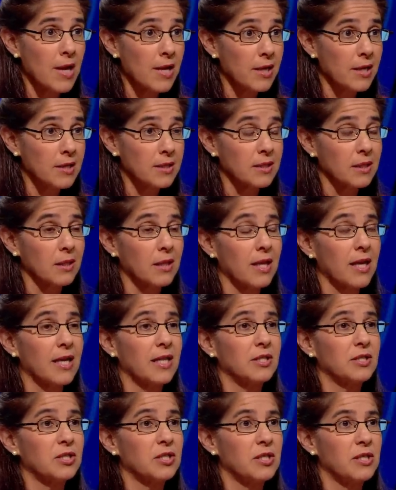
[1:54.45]
And it is
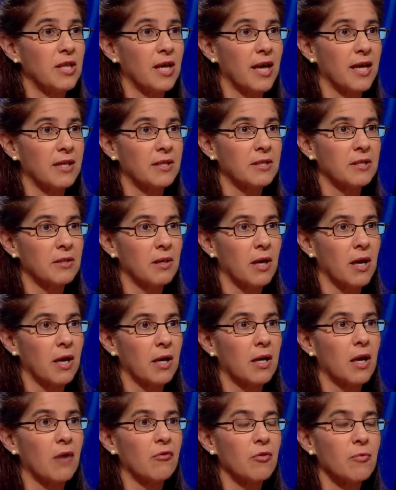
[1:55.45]
alleged that
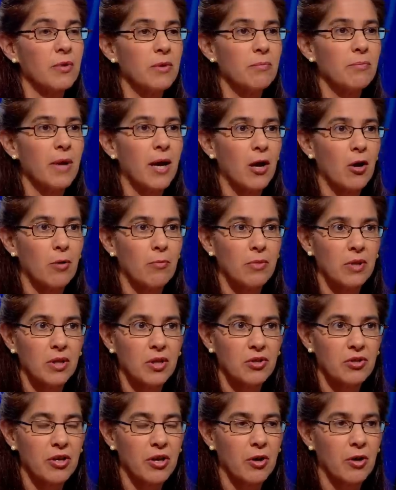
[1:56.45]
uh, government
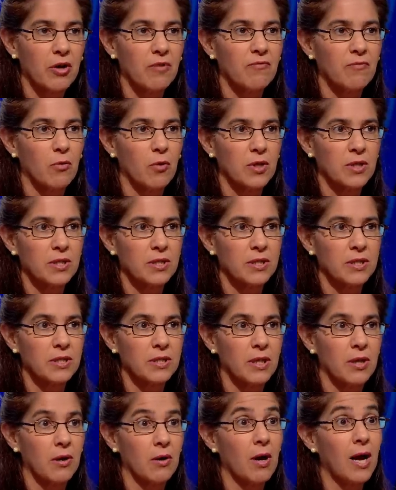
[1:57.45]
paramilitary
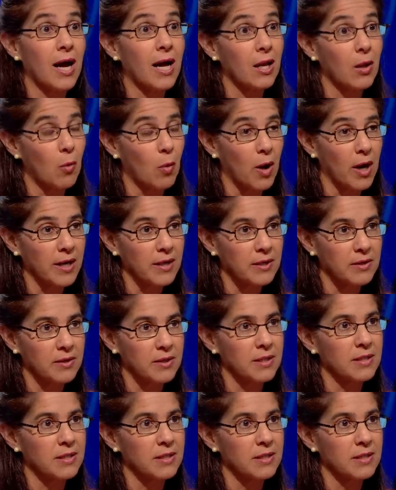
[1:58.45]
forces that are Alawite,